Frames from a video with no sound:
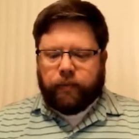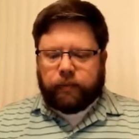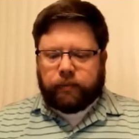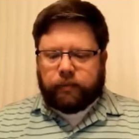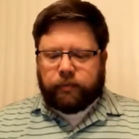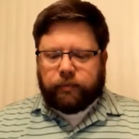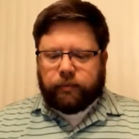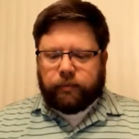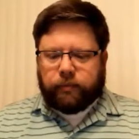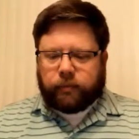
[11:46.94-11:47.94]

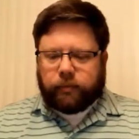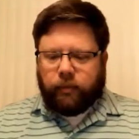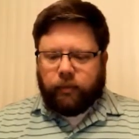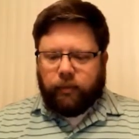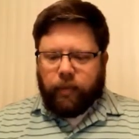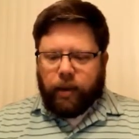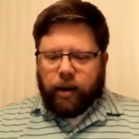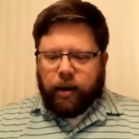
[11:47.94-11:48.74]
(no one is talking)